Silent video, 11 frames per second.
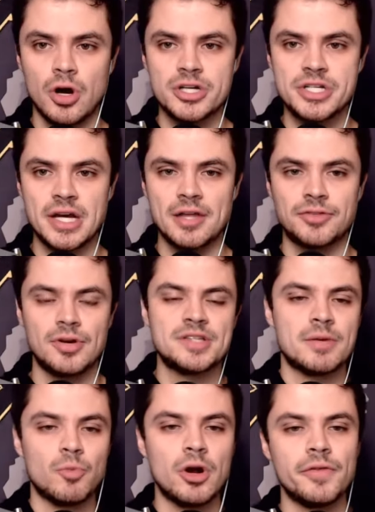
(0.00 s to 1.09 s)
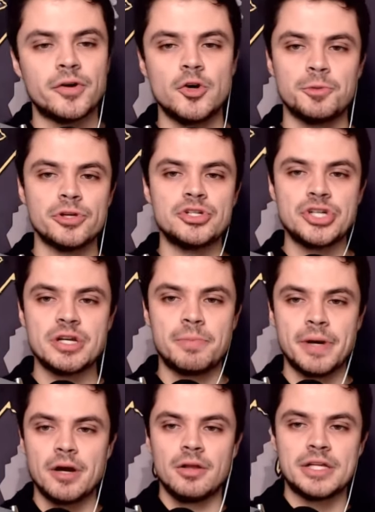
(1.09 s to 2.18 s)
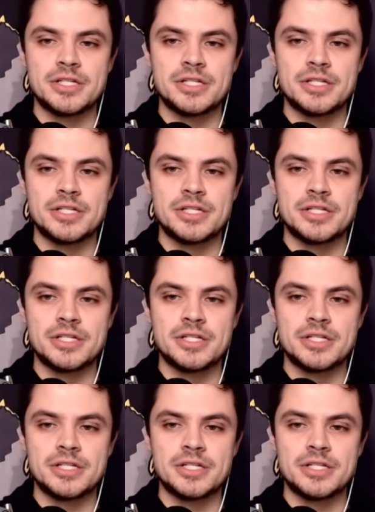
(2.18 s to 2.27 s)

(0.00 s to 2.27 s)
RTI Threads. I'm wearing the Cooper DeGene apparel.